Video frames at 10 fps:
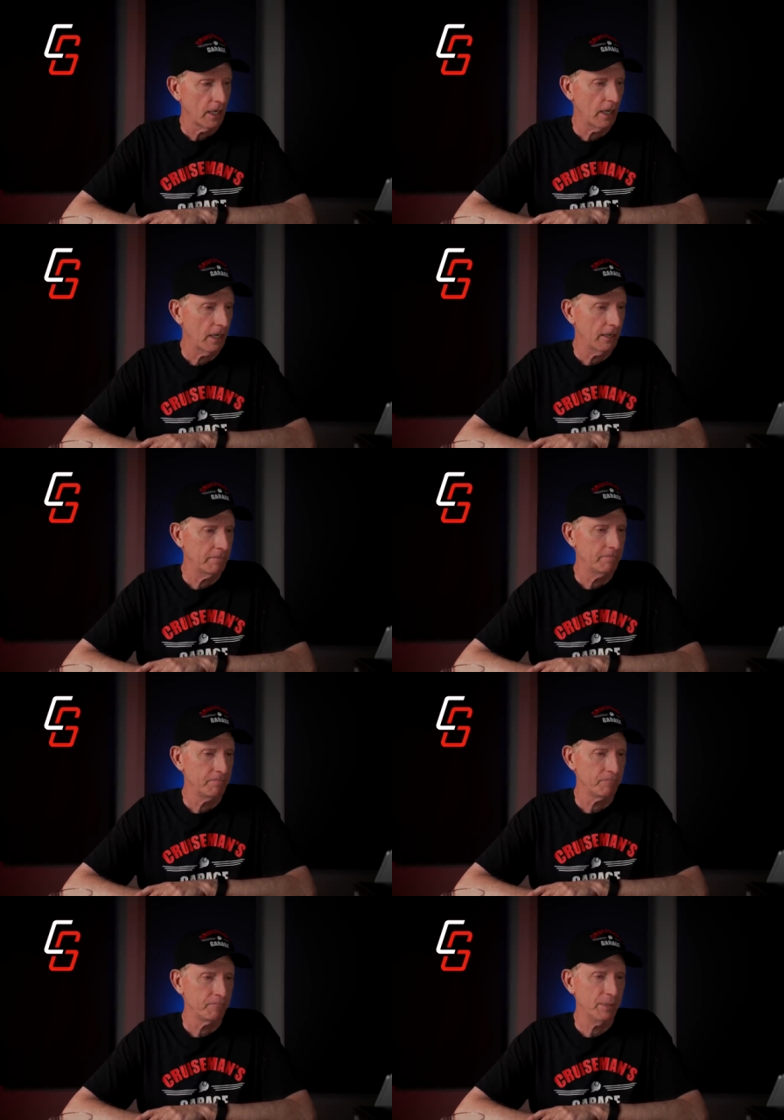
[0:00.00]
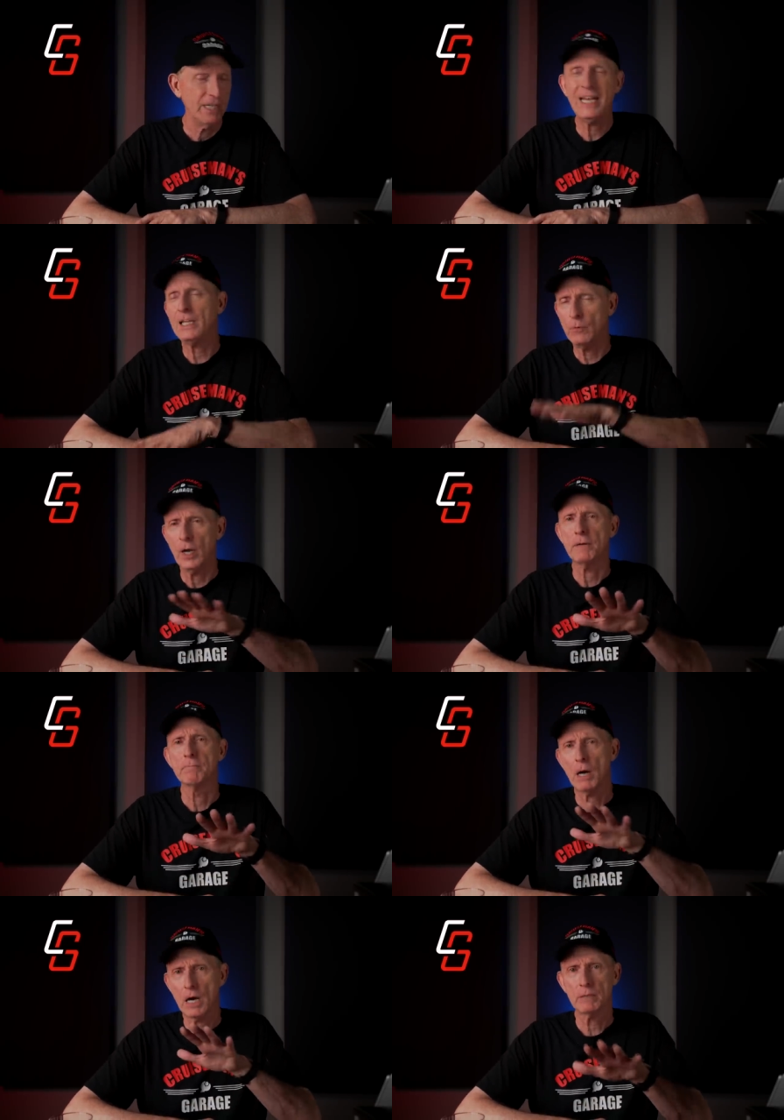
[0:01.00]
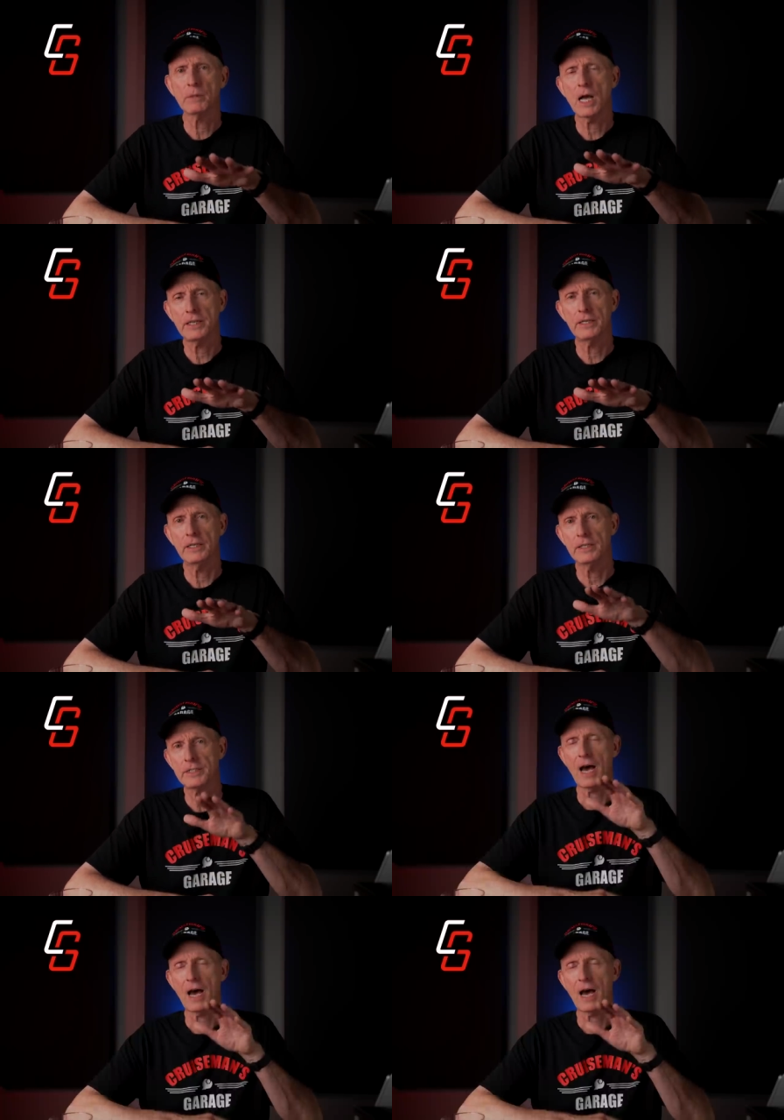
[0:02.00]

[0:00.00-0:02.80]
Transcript: uh, but anyway, bottom line is